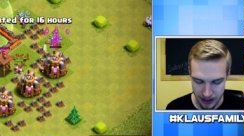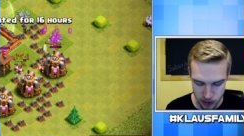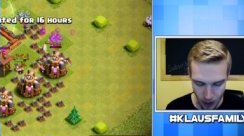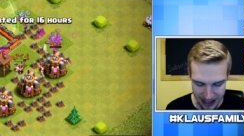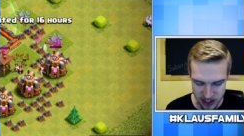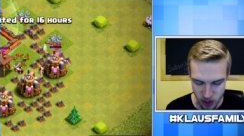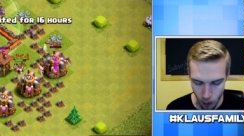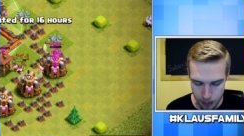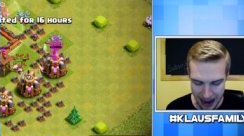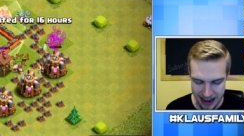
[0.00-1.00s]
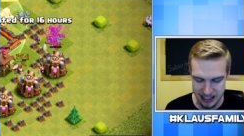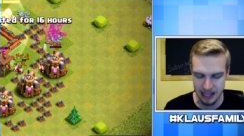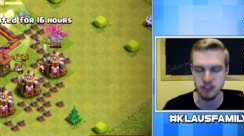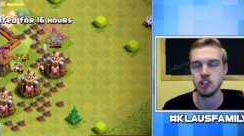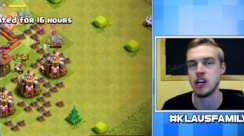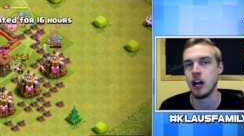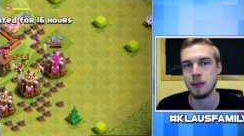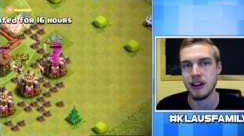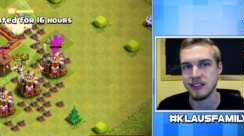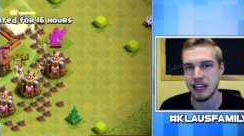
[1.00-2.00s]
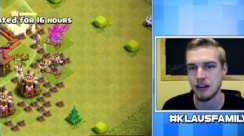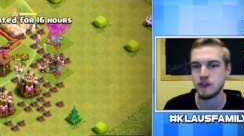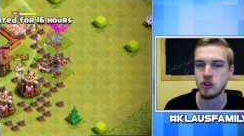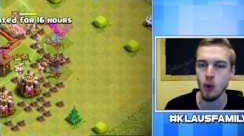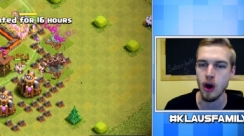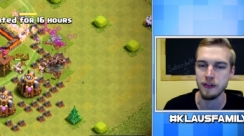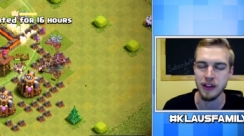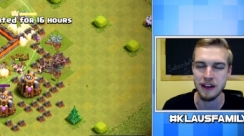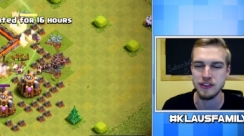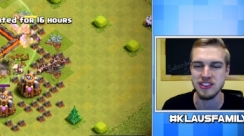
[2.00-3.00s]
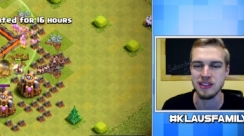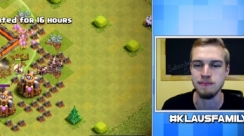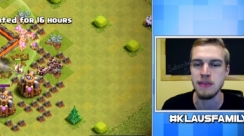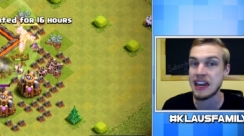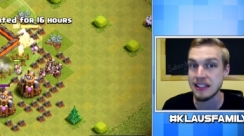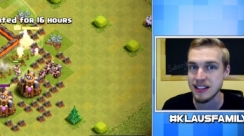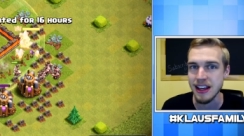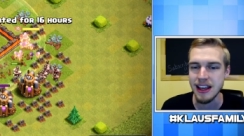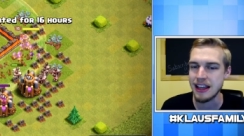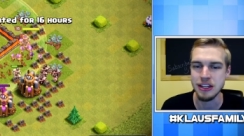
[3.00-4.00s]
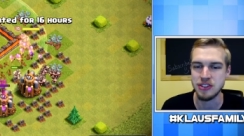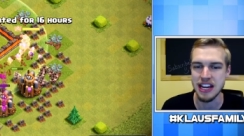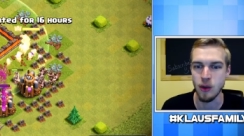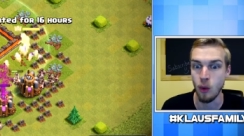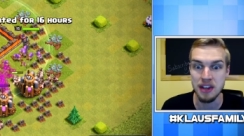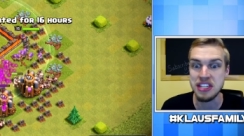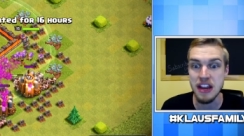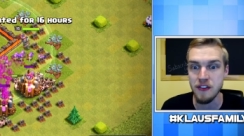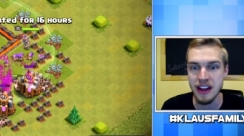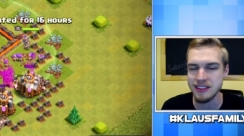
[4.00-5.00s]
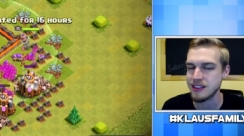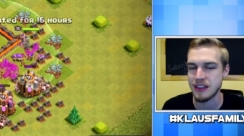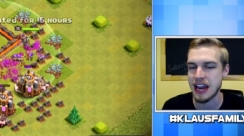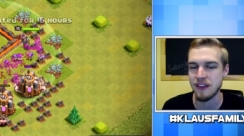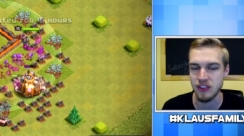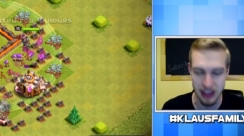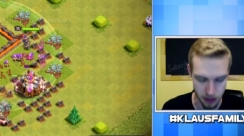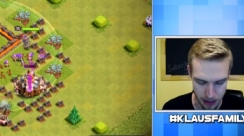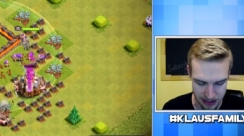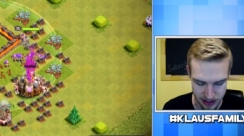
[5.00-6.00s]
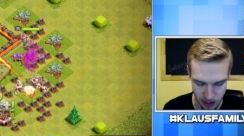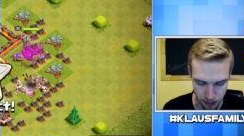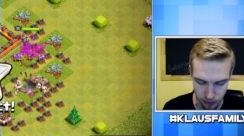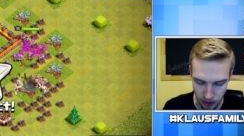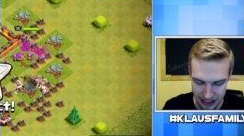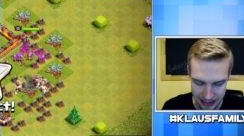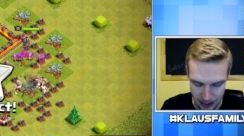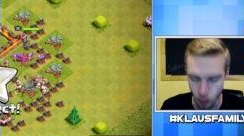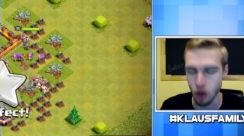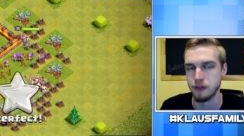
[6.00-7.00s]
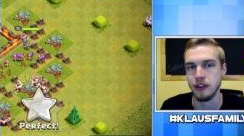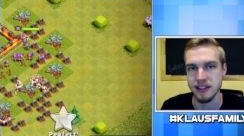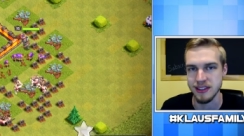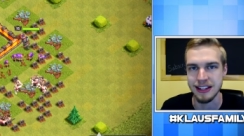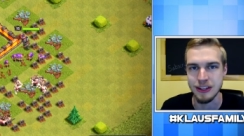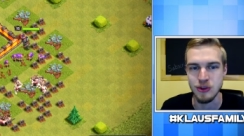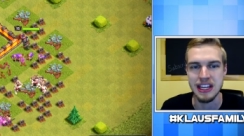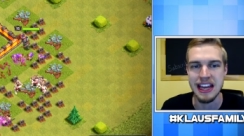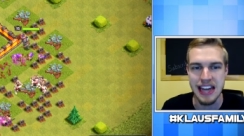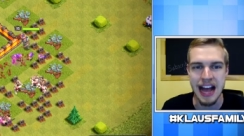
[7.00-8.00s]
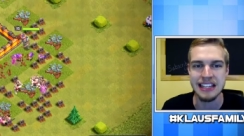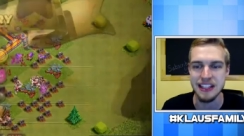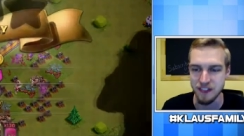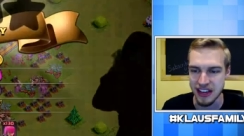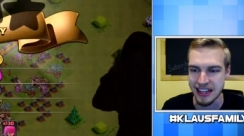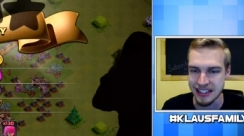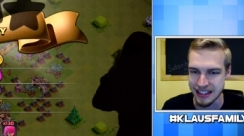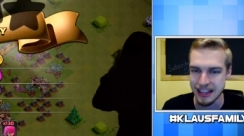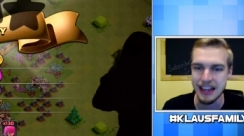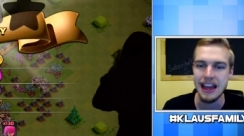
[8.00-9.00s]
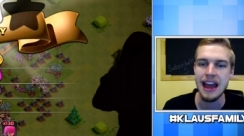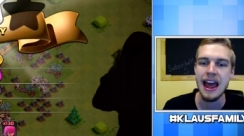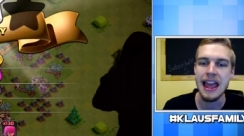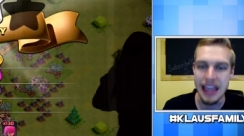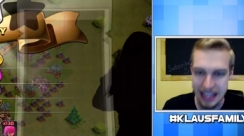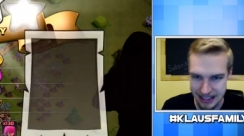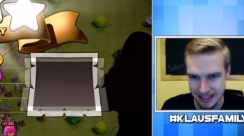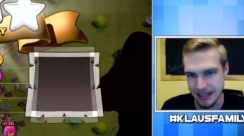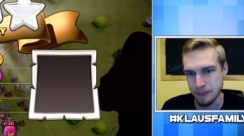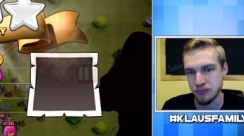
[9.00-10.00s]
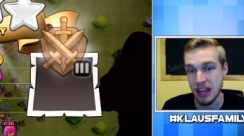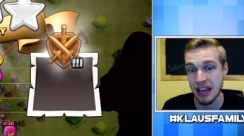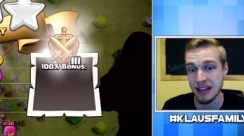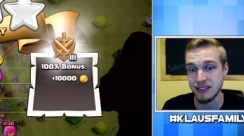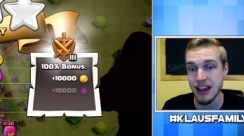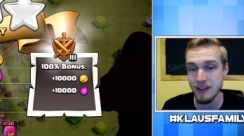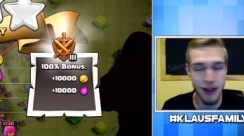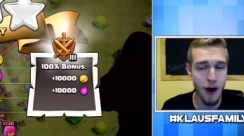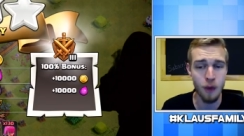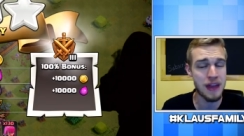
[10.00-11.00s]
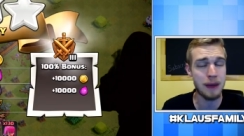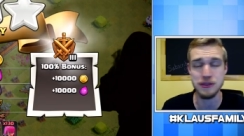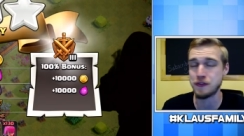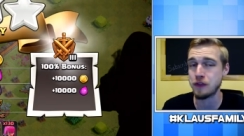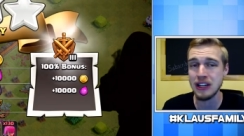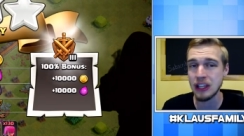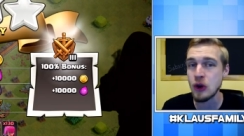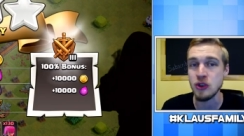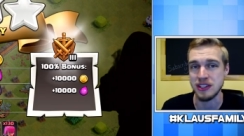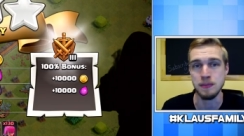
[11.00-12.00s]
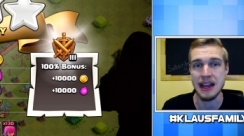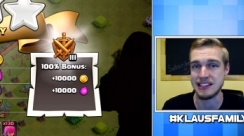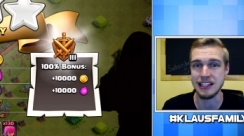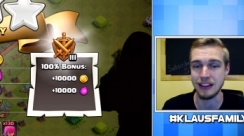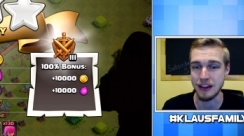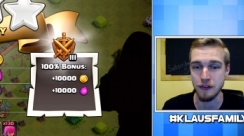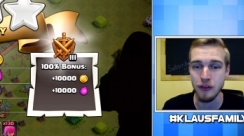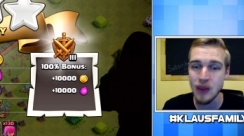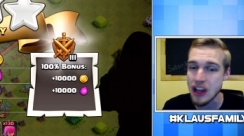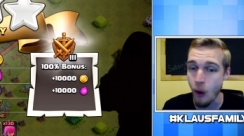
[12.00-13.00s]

That's why it's so bad to engineer, because if you go offline for just a minute and you take one defense, then after that your base is completely worthless. Like you cannot defend anything. And there you go. That was free loot, basically. Free